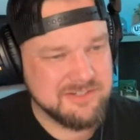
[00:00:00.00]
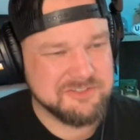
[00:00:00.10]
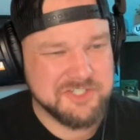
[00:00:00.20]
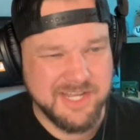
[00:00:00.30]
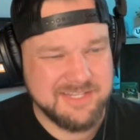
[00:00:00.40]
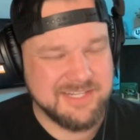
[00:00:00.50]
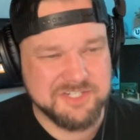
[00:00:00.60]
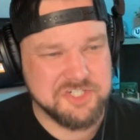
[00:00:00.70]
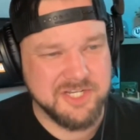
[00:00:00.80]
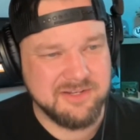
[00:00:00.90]
Don't you hate that
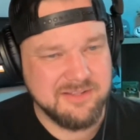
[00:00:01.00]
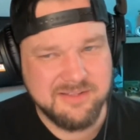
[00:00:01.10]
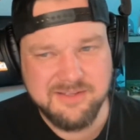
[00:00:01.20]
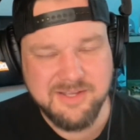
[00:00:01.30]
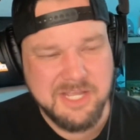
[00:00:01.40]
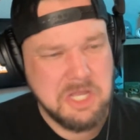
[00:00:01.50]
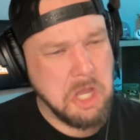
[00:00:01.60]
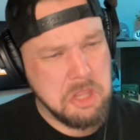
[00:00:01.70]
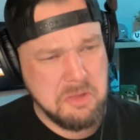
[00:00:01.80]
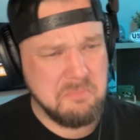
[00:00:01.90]
shit?
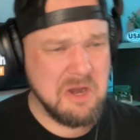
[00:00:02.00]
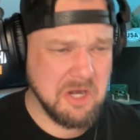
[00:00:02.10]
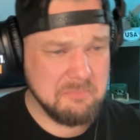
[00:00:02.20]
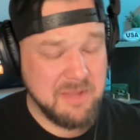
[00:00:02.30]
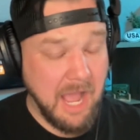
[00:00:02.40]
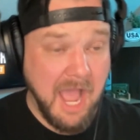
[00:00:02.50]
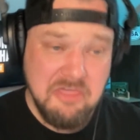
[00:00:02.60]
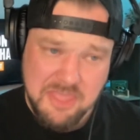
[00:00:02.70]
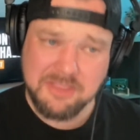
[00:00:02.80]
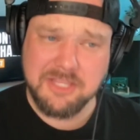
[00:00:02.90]
The American people... I
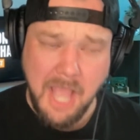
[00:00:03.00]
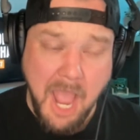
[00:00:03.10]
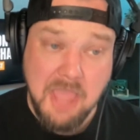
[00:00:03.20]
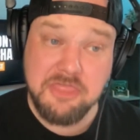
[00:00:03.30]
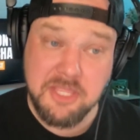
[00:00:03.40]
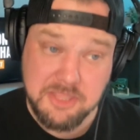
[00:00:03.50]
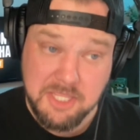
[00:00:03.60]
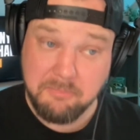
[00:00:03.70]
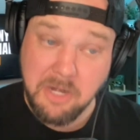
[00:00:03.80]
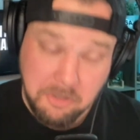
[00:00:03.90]
think
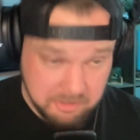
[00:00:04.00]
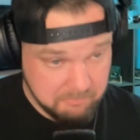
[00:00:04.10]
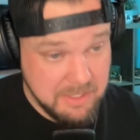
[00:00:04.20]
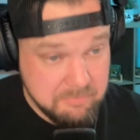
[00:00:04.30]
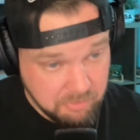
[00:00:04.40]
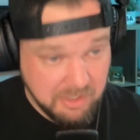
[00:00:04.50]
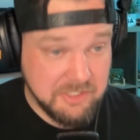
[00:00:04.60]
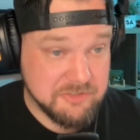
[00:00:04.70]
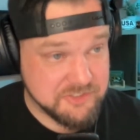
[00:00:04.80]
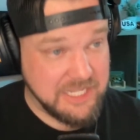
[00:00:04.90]
the American people
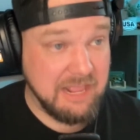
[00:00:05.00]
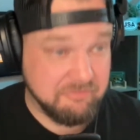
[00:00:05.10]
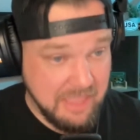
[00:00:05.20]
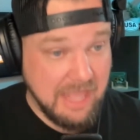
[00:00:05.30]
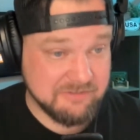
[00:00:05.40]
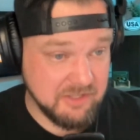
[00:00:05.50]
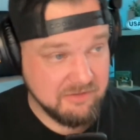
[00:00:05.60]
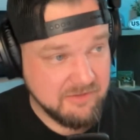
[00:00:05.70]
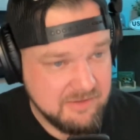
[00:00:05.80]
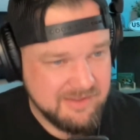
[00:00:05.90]
understand that.
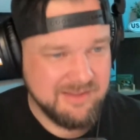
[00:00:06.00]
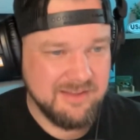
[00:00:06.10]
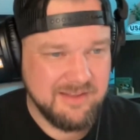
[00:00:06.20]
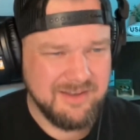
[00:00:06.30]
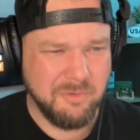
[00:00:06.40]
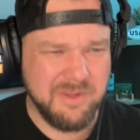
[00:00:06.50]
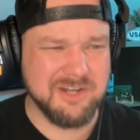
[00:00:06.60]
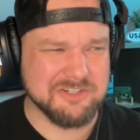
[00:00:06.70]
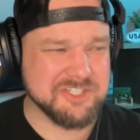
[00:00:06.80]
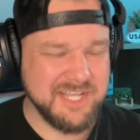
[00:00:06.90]
Well, we
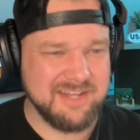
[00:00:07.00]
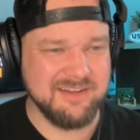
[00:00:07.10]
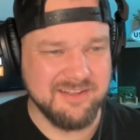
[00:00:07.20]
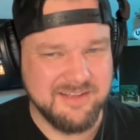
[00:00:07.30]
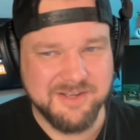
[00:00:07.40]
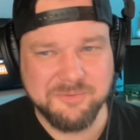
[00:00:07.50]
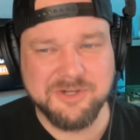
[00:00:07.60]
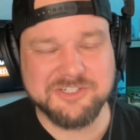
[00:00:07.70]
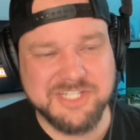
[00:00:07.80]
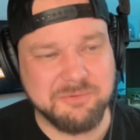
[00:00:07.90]
understand. We
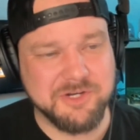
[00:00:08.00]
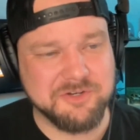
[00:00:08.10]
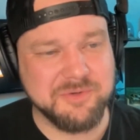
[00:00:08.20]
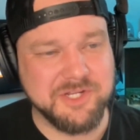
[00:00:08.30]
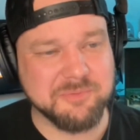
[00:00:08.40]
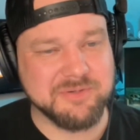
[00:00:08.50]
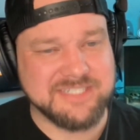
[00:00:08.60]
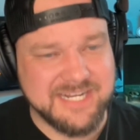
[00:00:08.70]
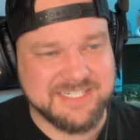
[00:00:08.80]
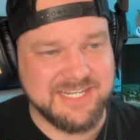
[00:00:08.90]
understand what you're doing. You're
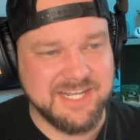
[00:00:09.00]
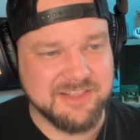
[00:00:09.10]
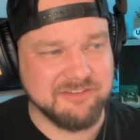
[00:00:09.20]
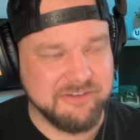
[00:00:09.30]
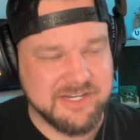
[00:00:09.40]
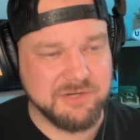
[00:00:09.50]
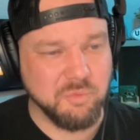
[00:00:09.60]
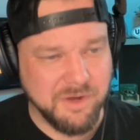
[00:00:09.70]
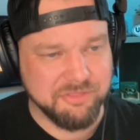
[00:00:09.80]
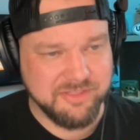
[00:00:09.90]
protecting the
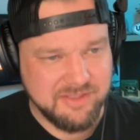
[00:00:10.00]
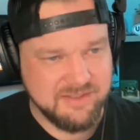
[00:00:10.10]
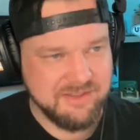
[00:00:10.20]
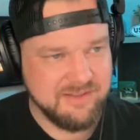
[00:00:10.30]
fucking wealthy.